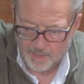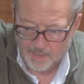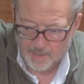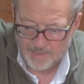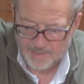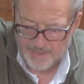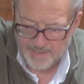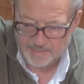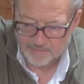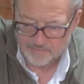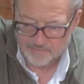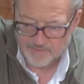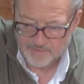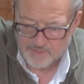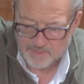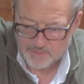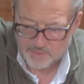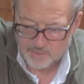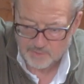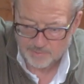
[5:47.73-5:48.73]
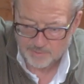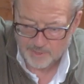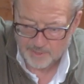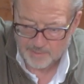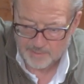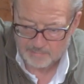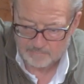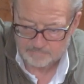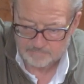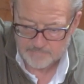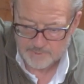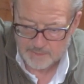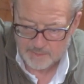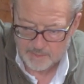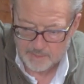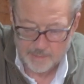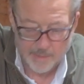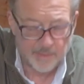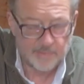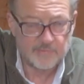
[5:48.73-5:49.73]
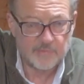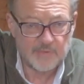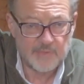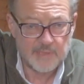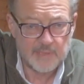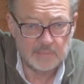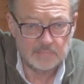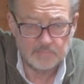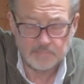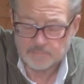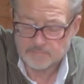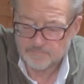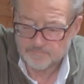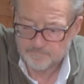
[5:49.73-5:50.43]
I had it fitted to the bike last year,